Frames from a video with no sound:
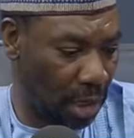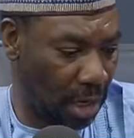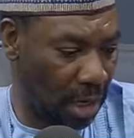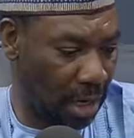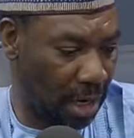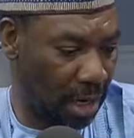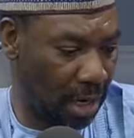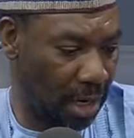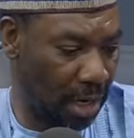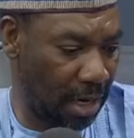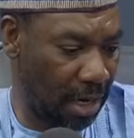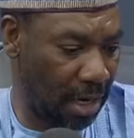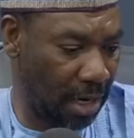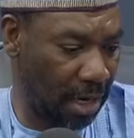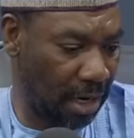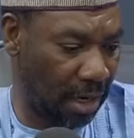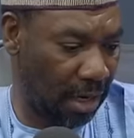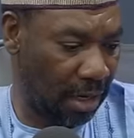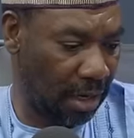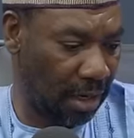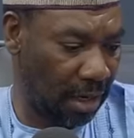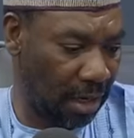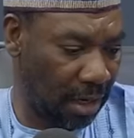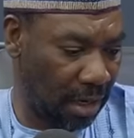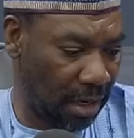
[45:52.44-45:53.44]

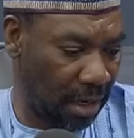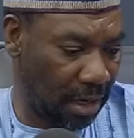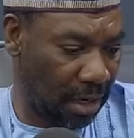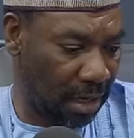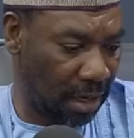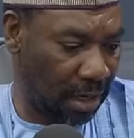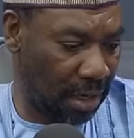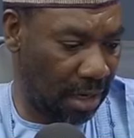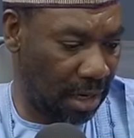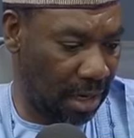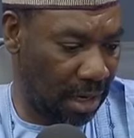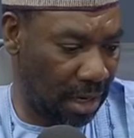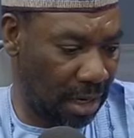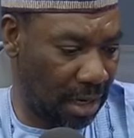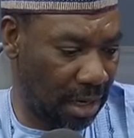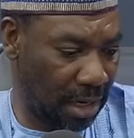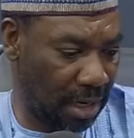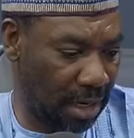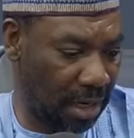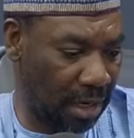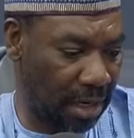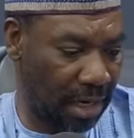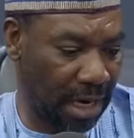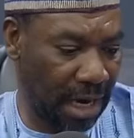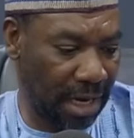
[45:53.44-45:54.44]

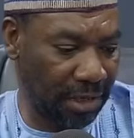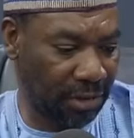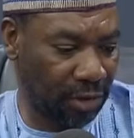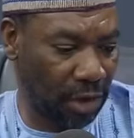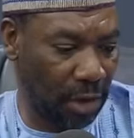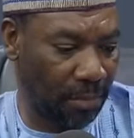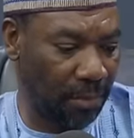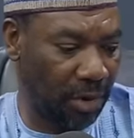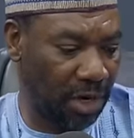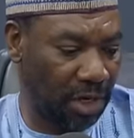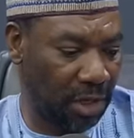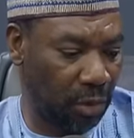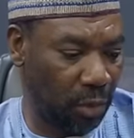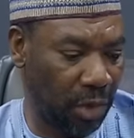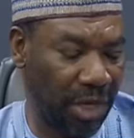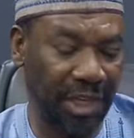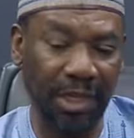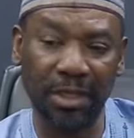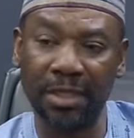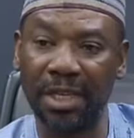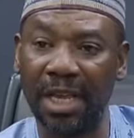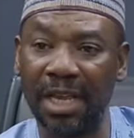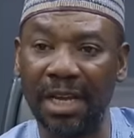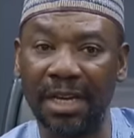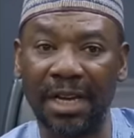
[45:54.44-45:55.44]
You get somebody where
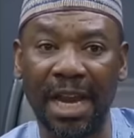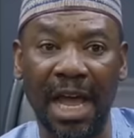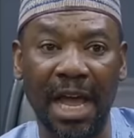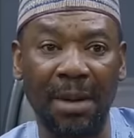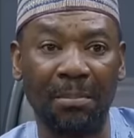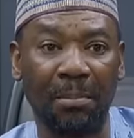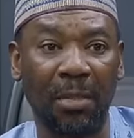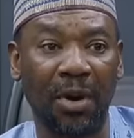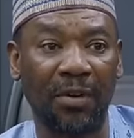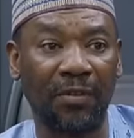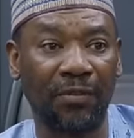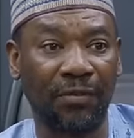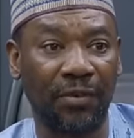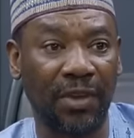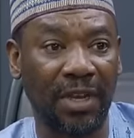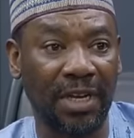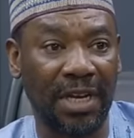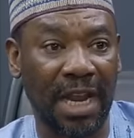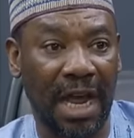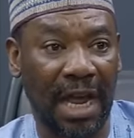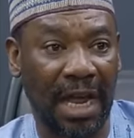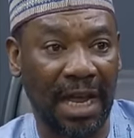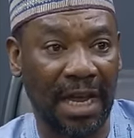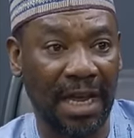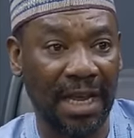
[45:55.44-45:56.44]
you say na
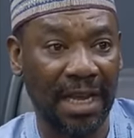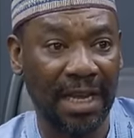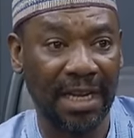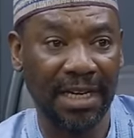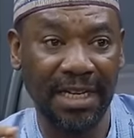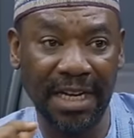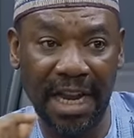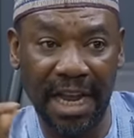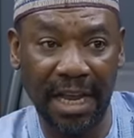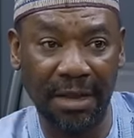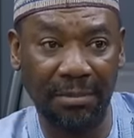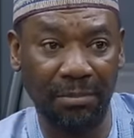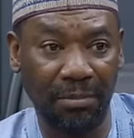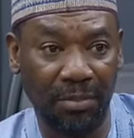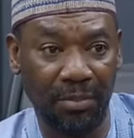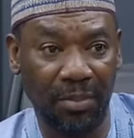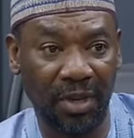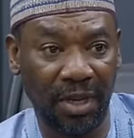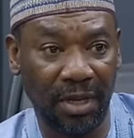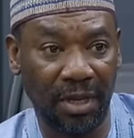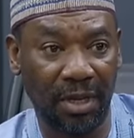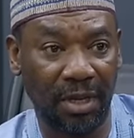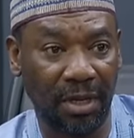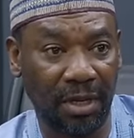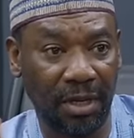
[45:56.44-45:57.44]
Mufida, na
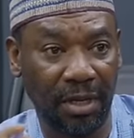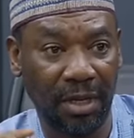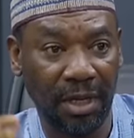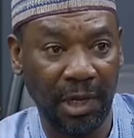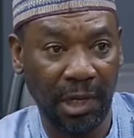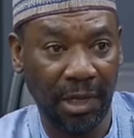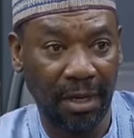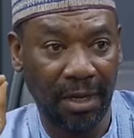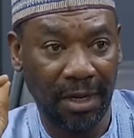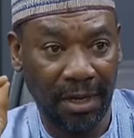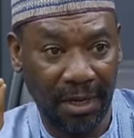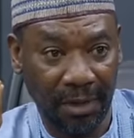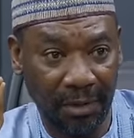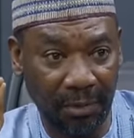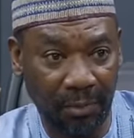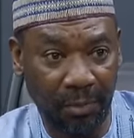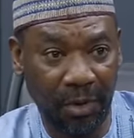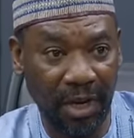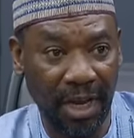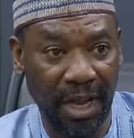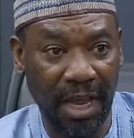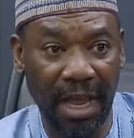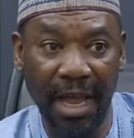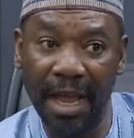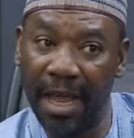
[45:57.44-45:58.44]
be
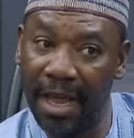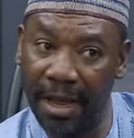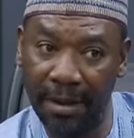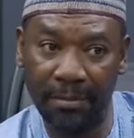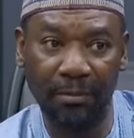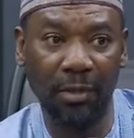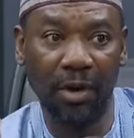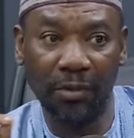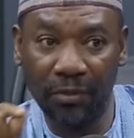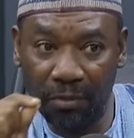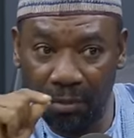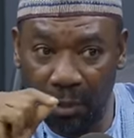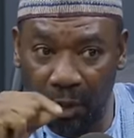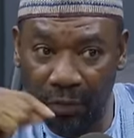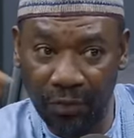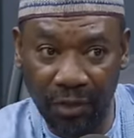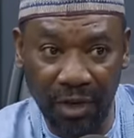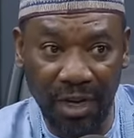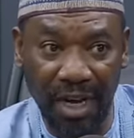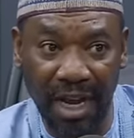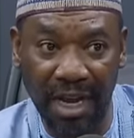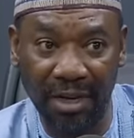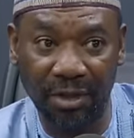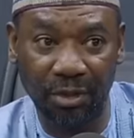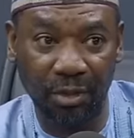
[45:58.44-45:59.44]

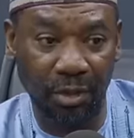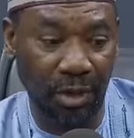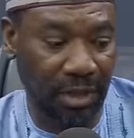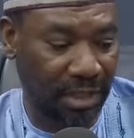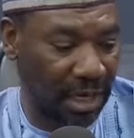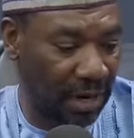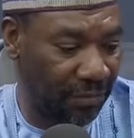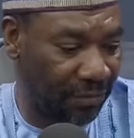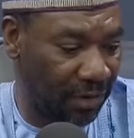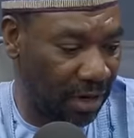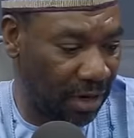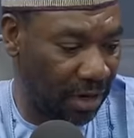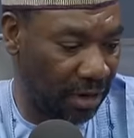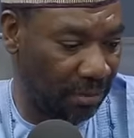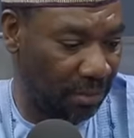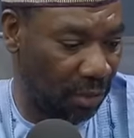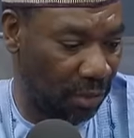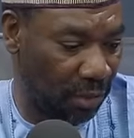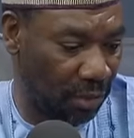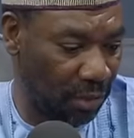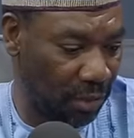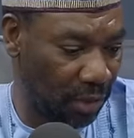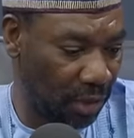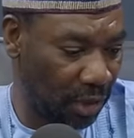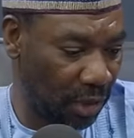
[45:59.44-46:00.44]
Mufida too is
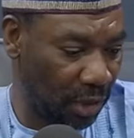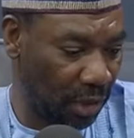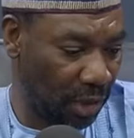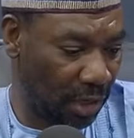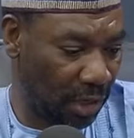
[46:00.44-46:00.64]
available.